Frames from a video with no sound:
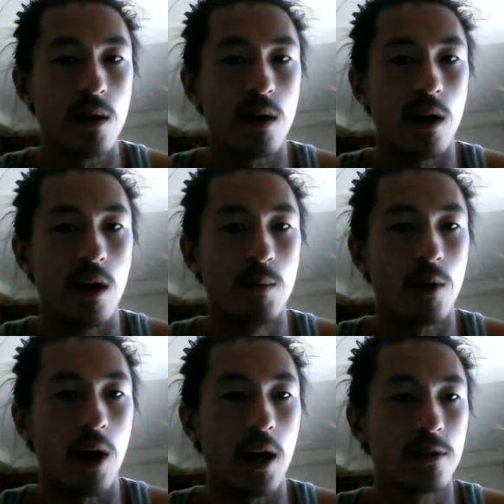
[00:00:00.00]

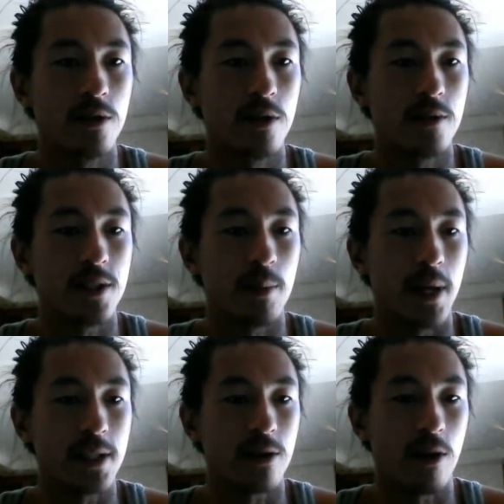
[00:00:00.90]
Marauding Looter is the
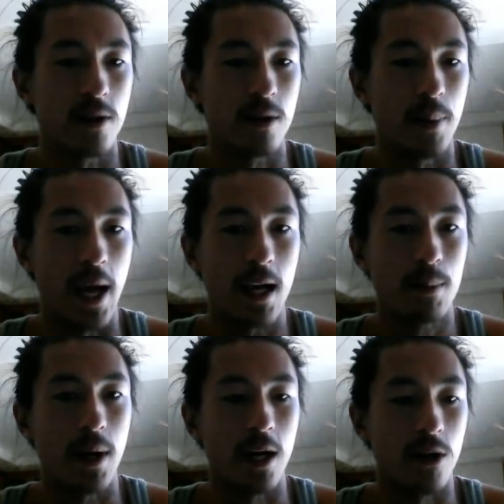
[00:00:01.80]
best card in the pack
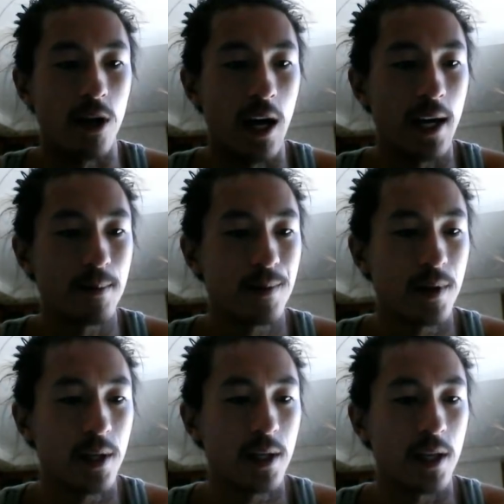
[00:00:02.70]
by a lot.
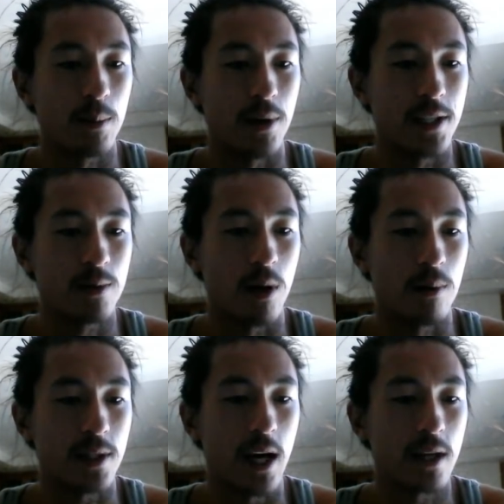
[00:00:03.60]
It plays well
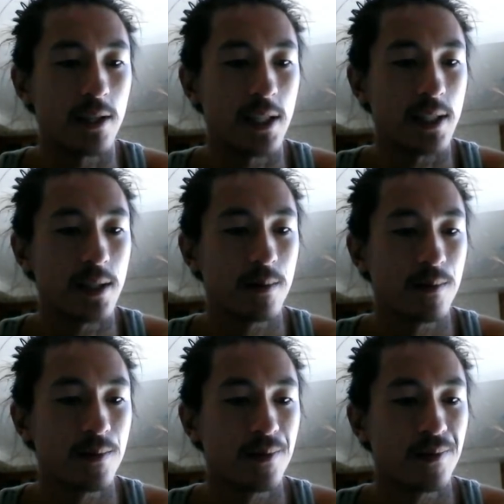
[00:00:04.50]
with Cutlass.
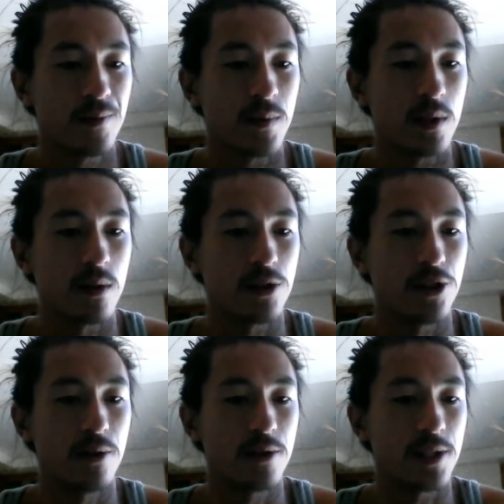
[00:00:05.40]

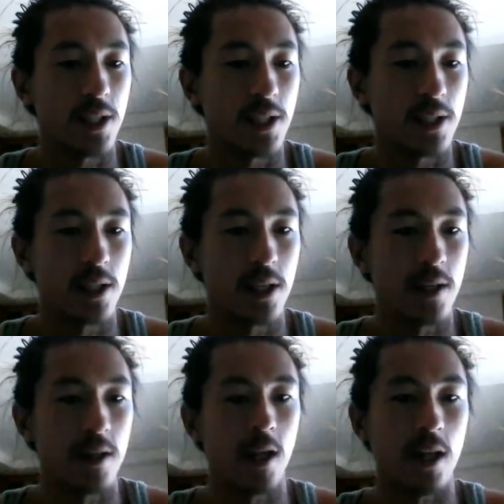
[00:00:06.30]
Schooner is decent
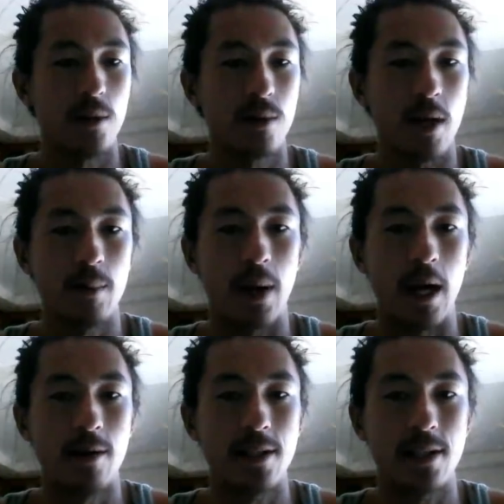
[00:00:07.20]
in a blue-red
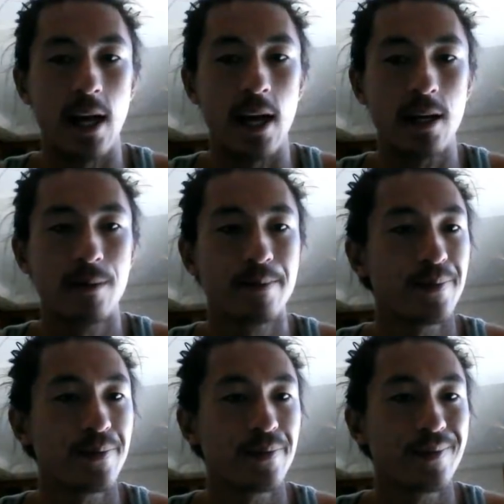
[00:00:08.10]
Pirates deck.
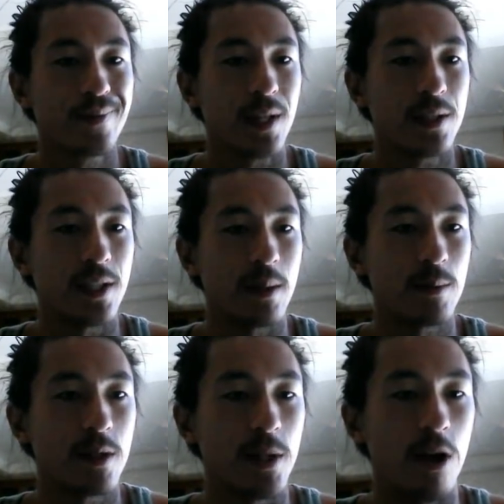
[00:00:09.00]
Seems
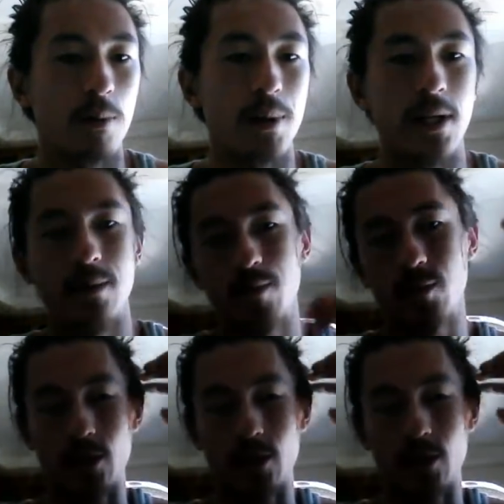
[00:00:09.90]
to be open.